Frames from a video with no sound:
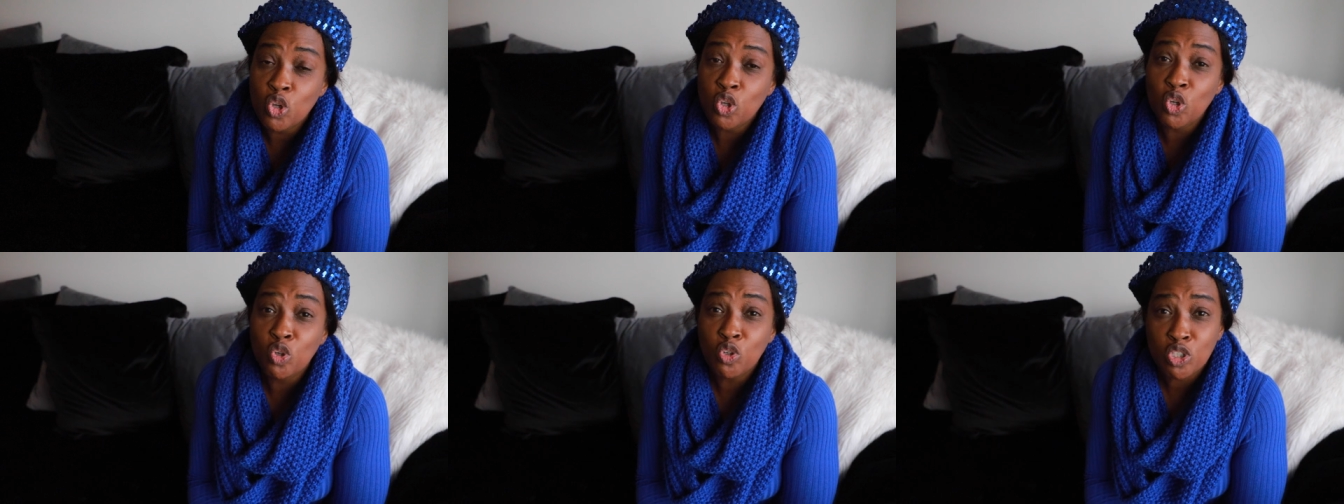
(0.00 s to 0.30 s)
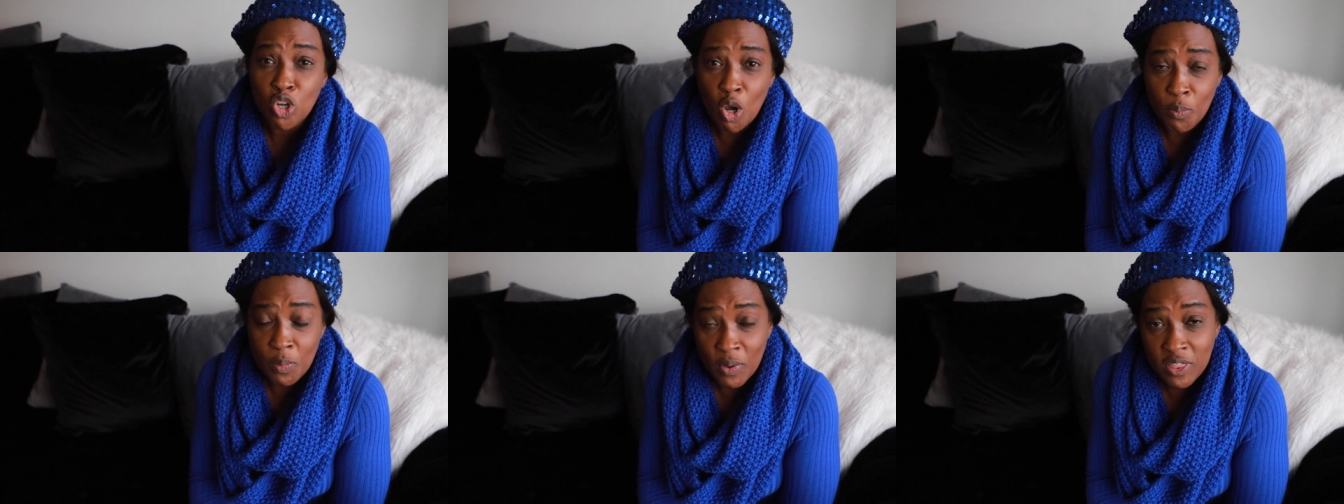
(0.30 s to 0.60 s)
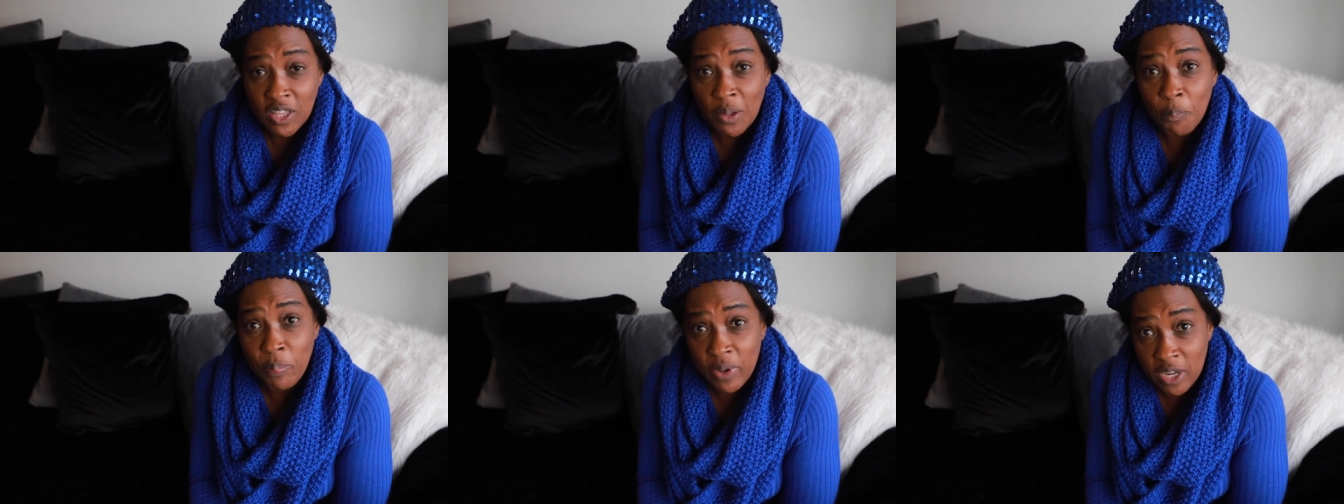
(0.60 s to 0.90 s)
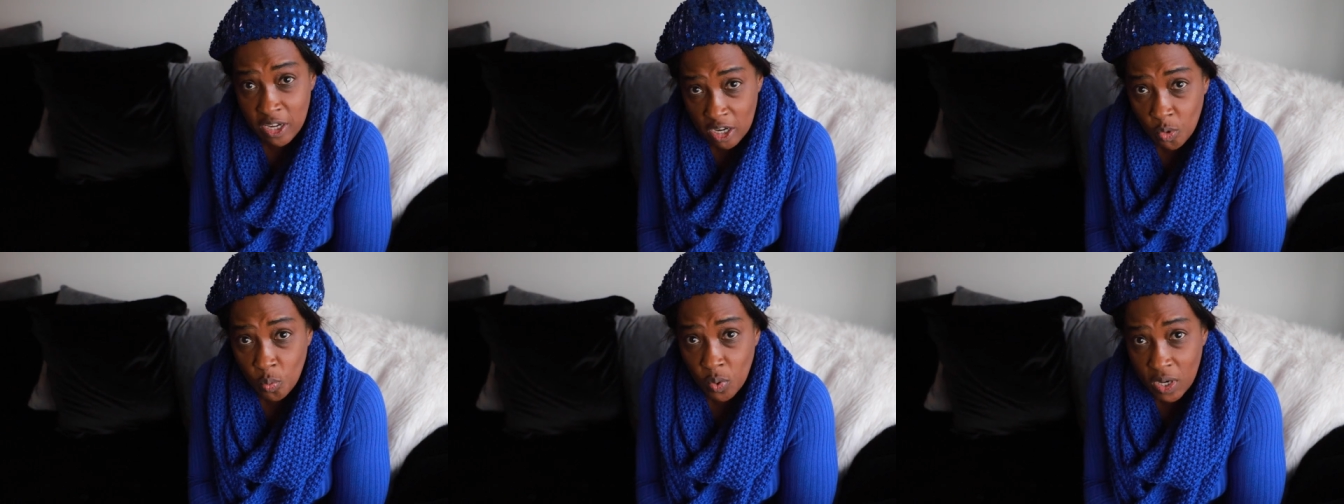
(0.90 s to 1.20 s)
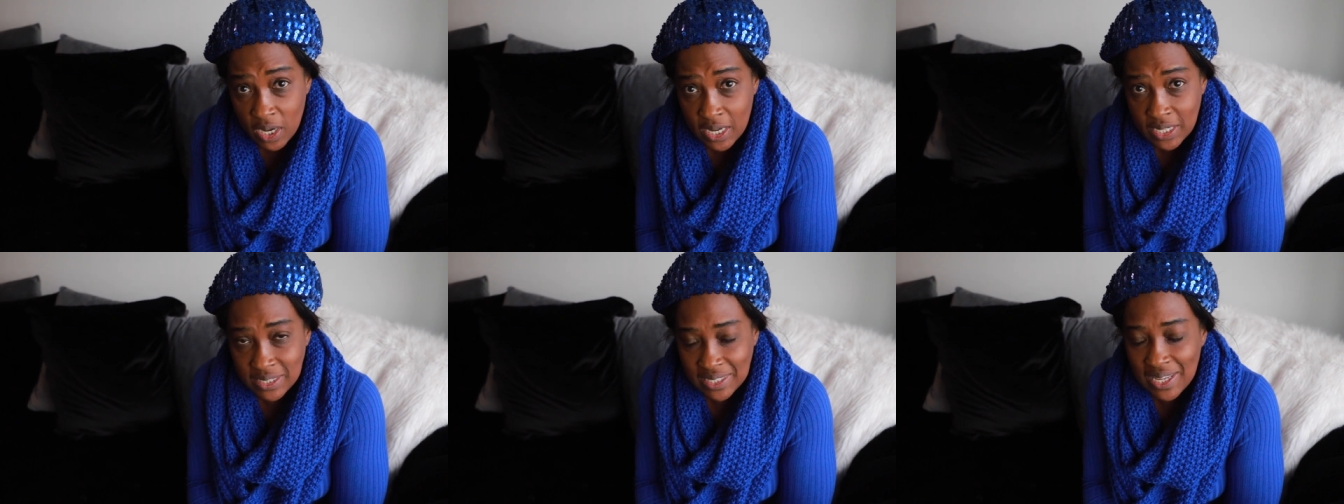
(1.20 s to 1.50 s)
You told me what the bill
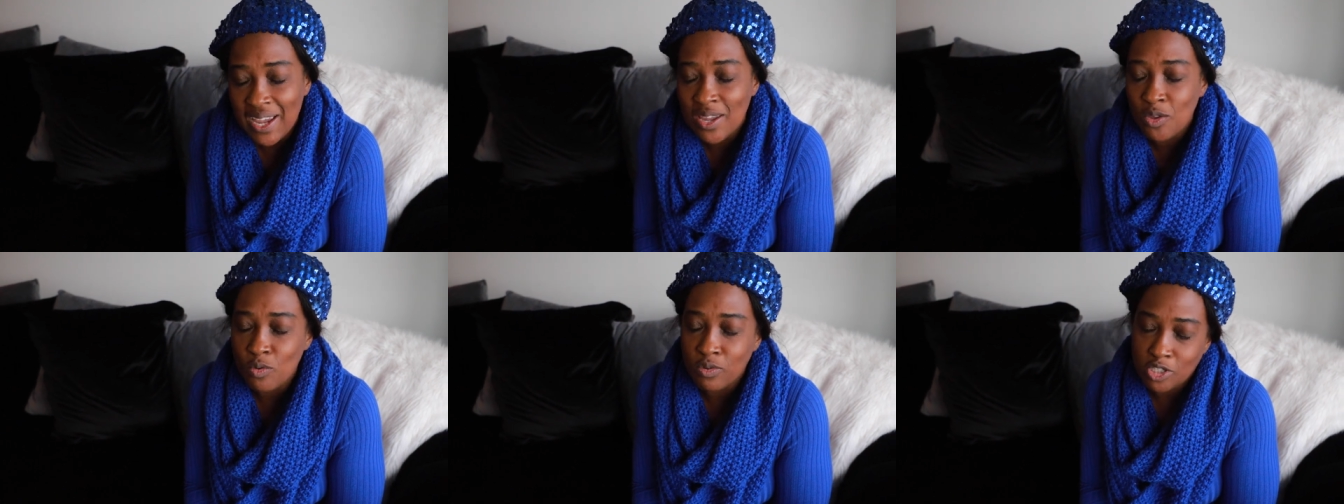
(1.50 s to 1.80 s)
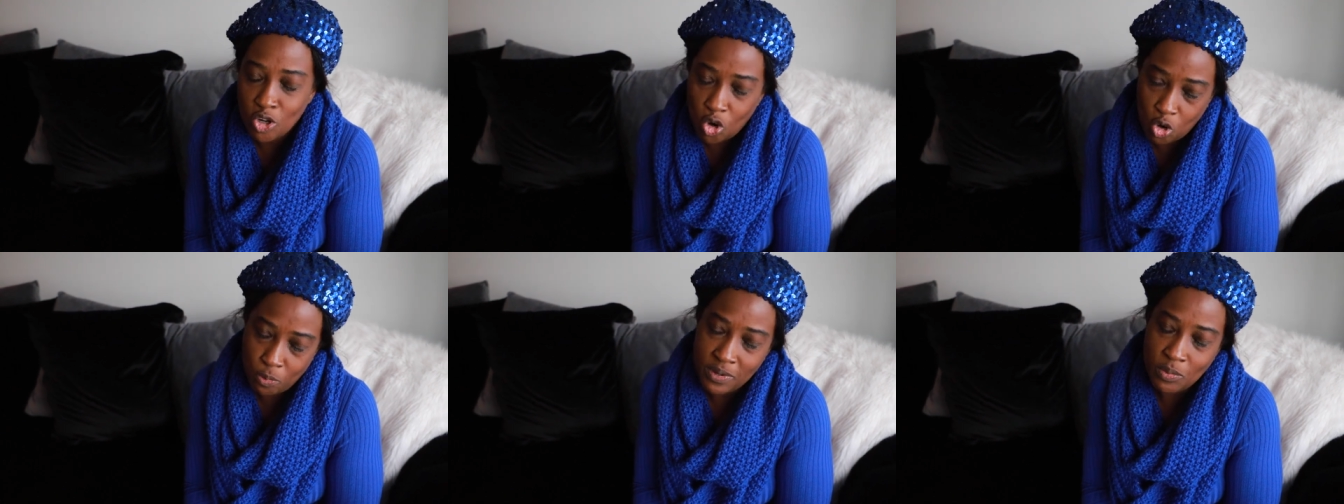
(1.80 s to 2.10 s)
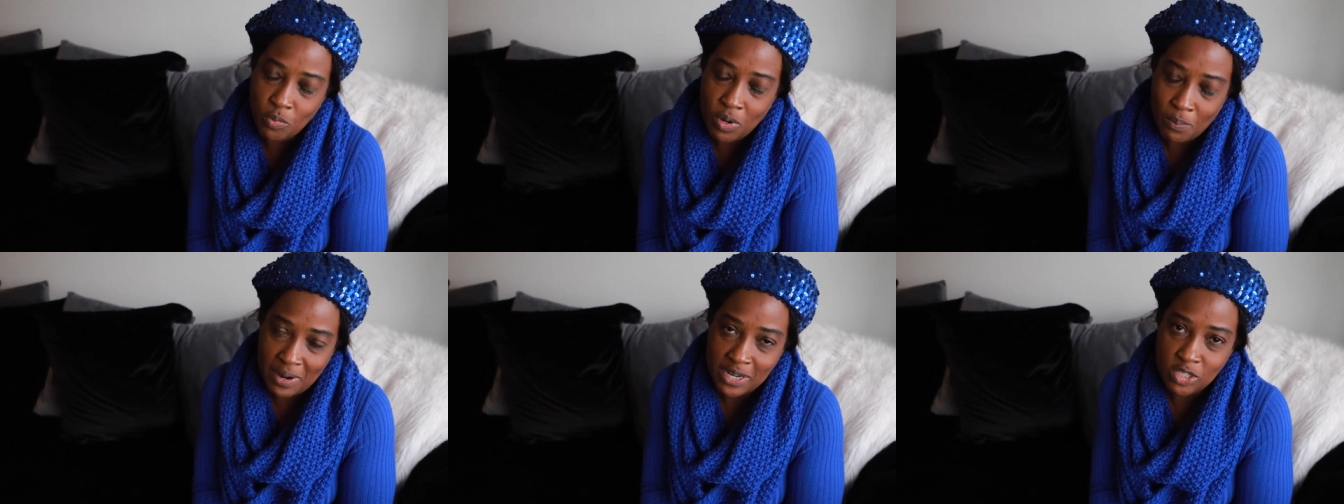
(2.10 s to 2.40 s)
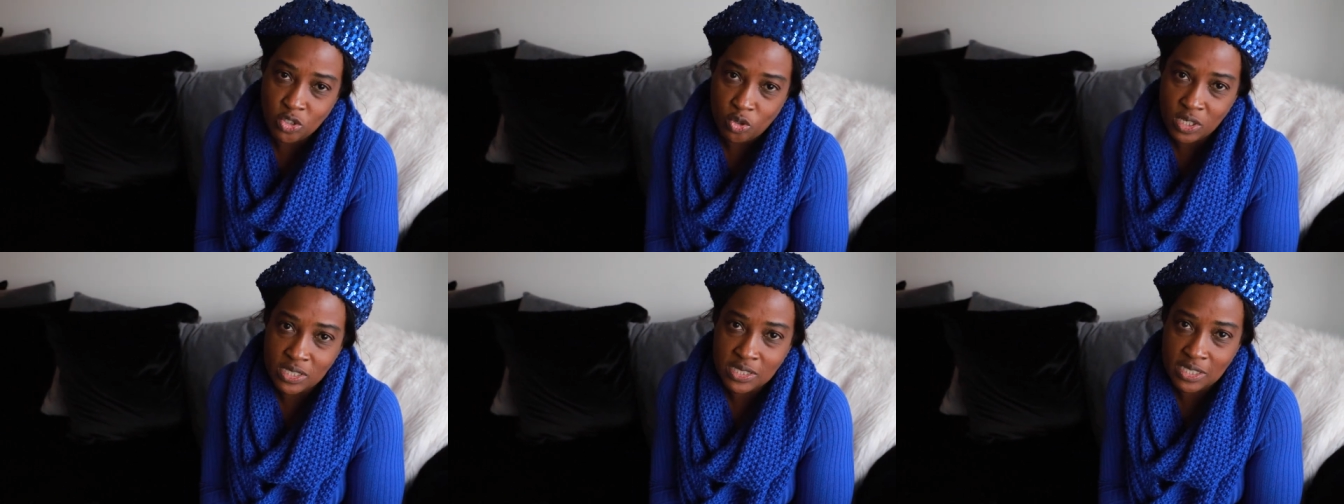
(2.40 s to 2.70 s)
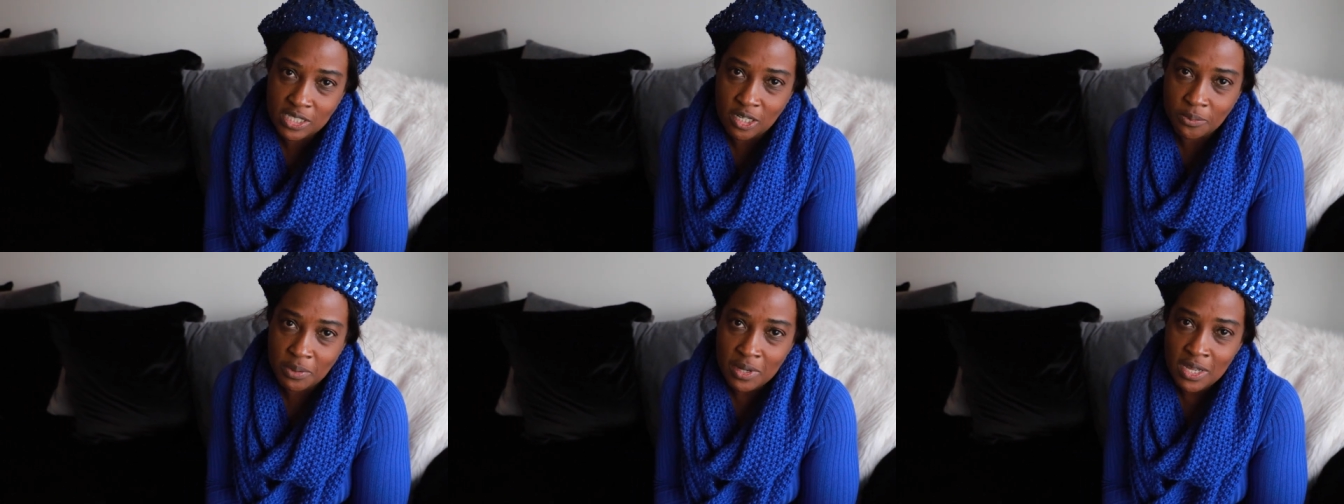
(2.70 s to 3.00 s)
was and you told me what my daughter
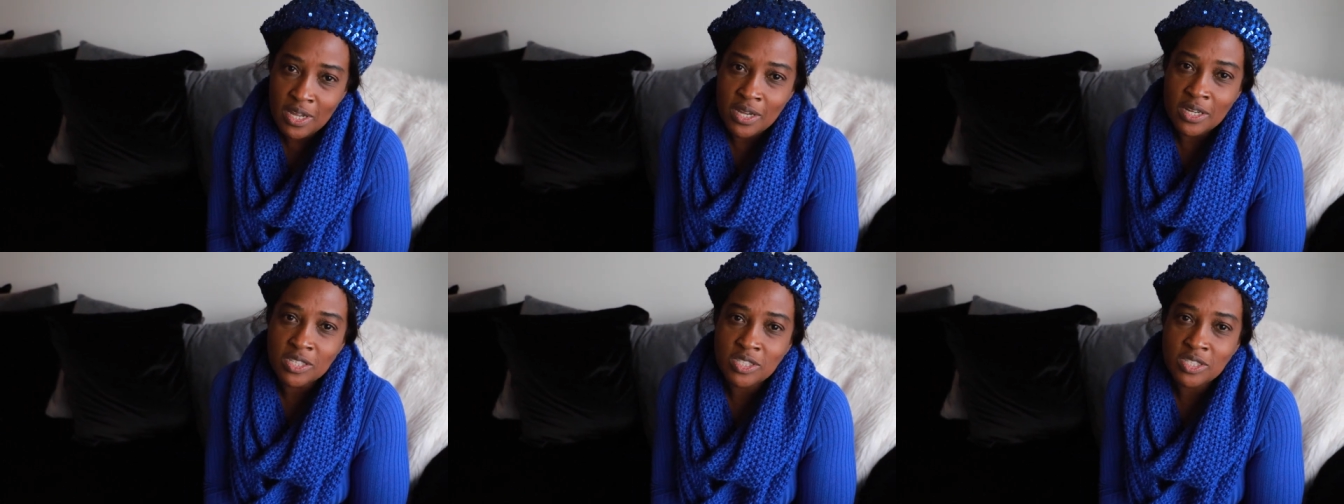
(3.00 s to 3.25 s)
tipped.